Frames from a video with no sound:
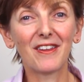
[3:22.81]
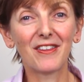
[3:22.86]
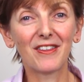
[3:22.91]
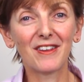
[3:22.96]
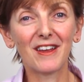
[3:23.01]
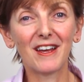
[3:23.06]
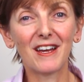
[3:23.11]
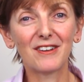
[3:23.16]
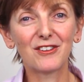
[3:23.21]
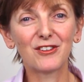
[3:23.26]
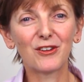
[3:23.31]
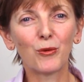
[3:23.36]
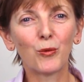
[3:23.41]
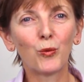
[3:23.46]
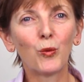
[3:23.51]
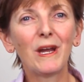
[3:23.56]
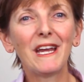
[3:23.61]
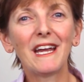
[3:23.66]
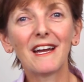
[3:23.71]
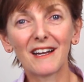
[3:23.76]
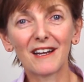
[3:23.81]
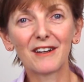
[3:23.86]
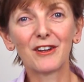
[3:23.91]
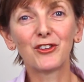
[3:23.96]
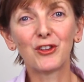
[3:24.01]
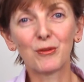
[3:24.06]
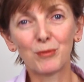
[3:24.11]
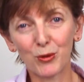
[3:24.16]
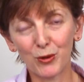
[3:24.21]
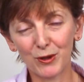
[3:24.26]
that we are going to
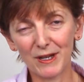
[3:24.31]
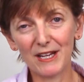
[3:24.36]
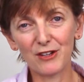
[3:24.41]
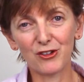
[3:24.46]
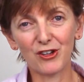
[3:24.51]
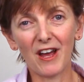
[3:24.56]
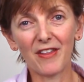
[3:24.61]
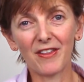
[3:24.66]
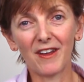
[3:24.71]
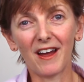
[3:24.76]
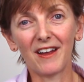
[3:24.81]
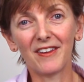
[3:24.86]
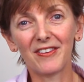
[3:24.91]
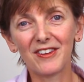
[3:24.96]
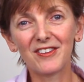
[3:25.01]
support each other.